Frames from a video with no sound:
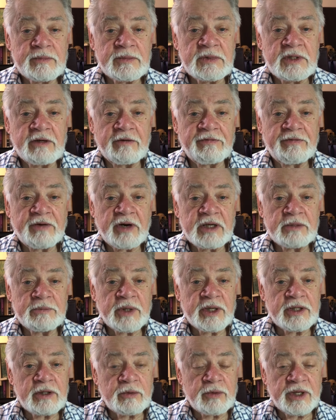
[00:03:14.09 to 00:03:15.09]
defined
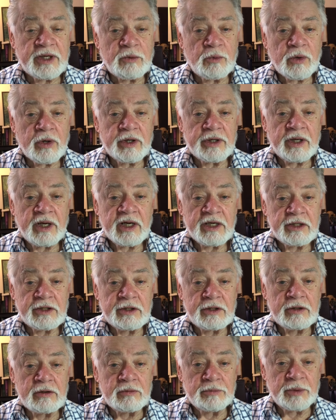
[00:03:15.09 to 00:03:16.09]
by the Greek word
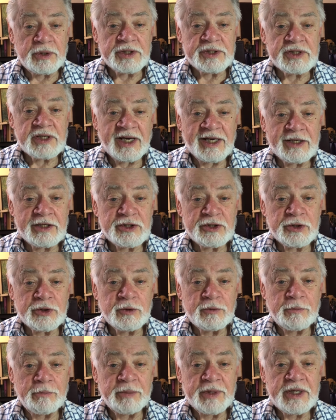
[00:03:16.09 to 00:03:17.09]
hubris,
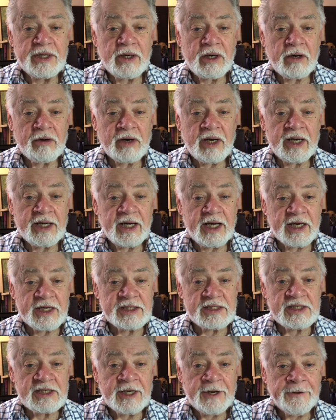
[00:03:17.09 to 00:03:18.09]

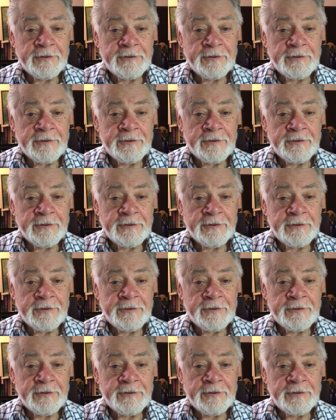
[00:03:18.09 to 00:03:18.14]
H-U-B-R-I-S.